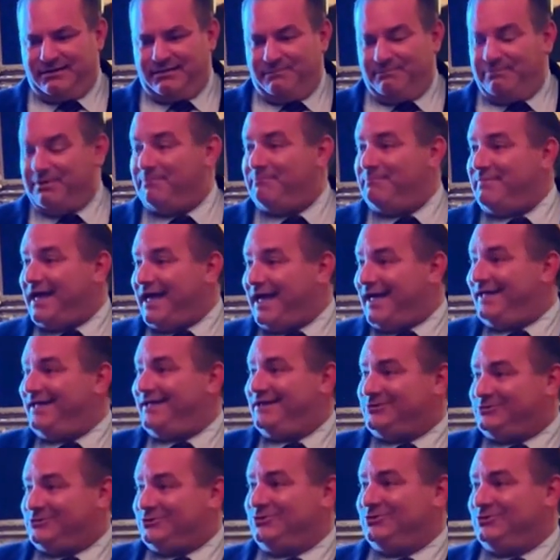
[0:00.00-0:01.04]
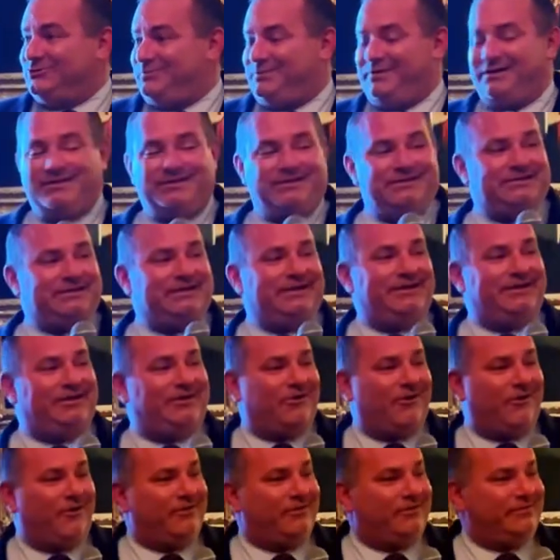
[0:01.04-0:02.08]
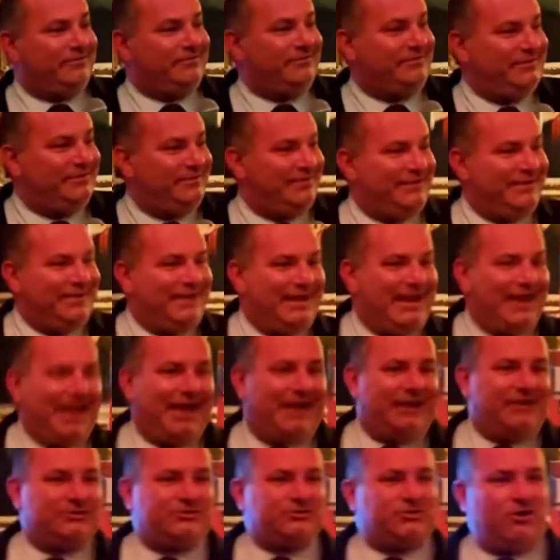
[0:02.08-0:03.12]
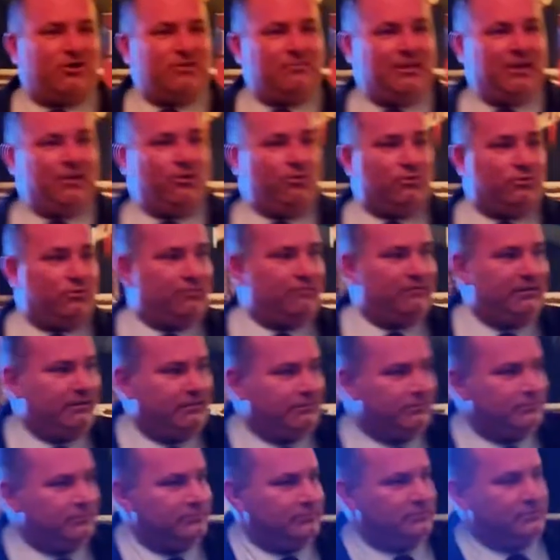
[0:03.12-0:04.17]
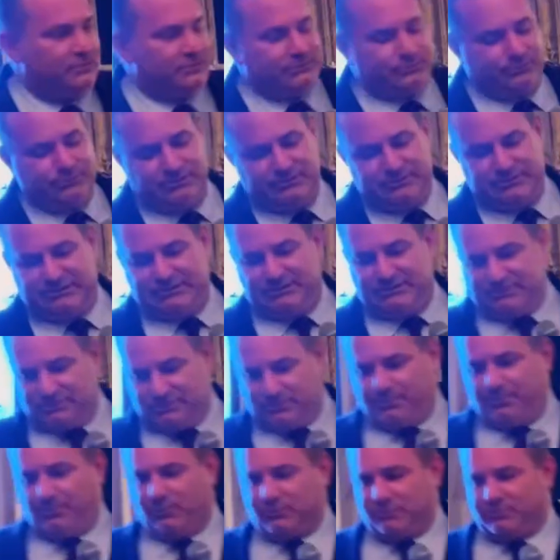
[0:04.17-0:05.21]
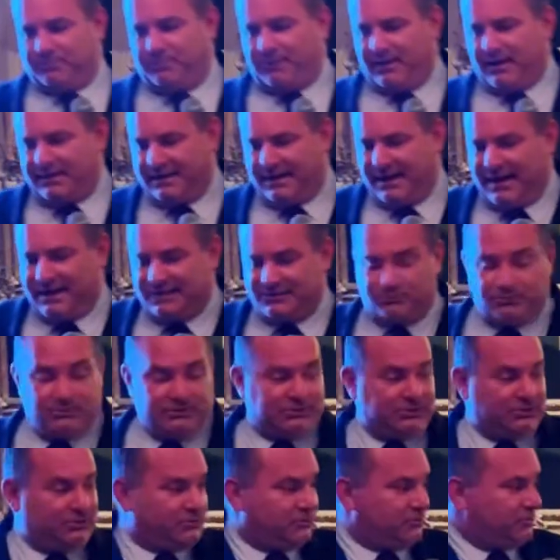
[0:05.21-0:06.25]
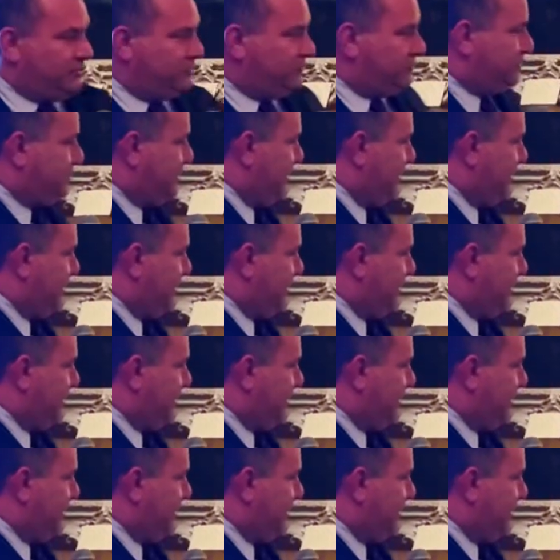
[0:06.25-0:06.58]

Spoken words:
But Matt introduced me to the TD Garden. And it started my whole career, which was in sports broadcast, which introduced